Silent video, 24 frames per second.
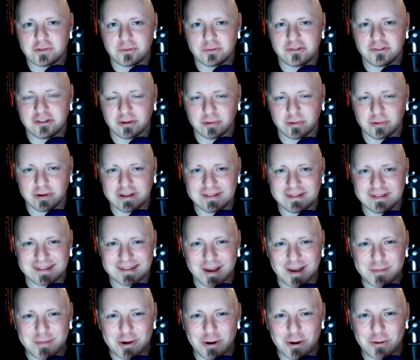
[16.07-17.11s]
series.
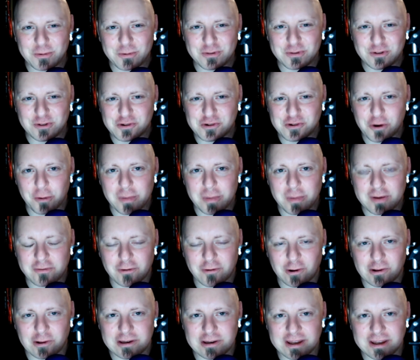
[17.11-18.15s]
I'm your host, Joe
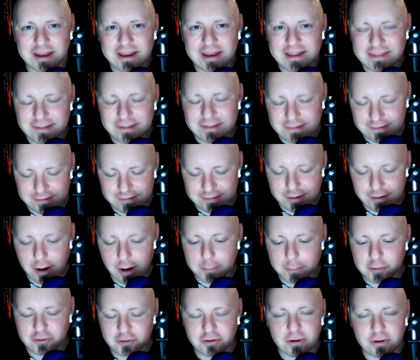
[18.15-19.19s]
McFarland. This is an
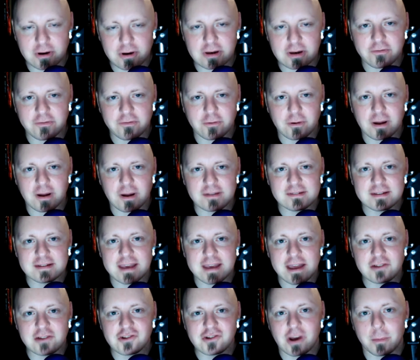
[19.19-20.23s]
opportunity for us to
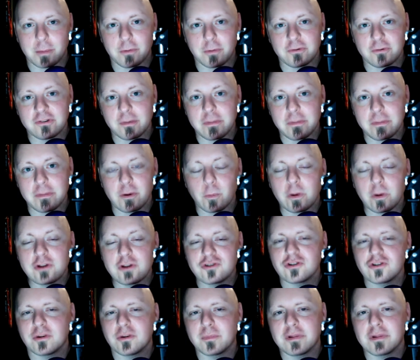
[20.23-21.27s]
catch up with some of the
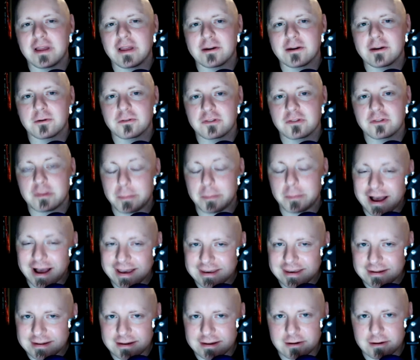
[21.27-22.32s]
original players, the
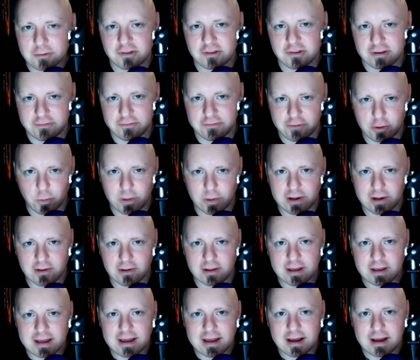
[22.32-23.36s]
pioneers, if you will,
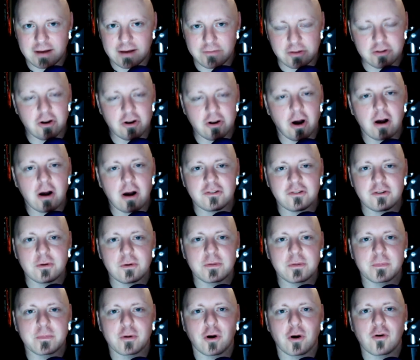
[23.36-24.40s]
of the Dawgs
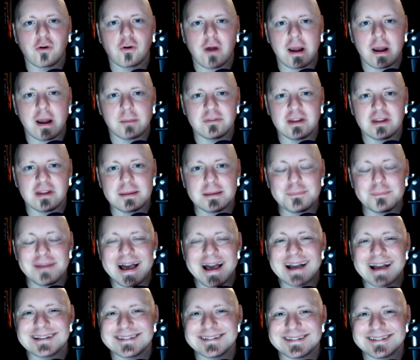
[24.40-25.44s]
Youth program dating
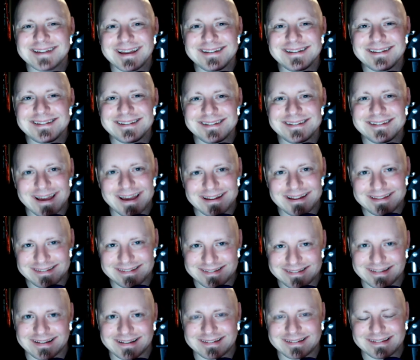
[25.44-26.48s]
back to
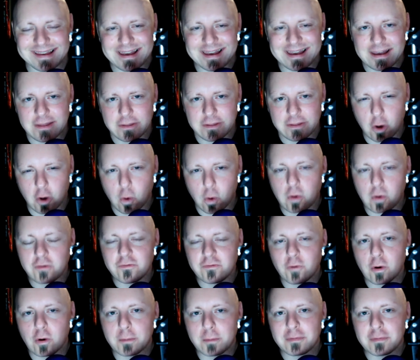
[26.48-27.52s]
1996. The Core
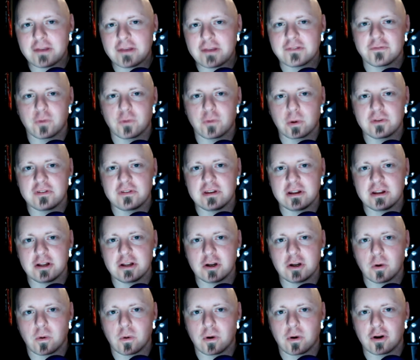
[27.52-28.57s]
4 Plus 14
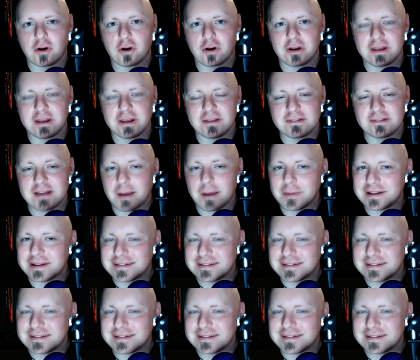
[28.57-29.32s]
corner is coming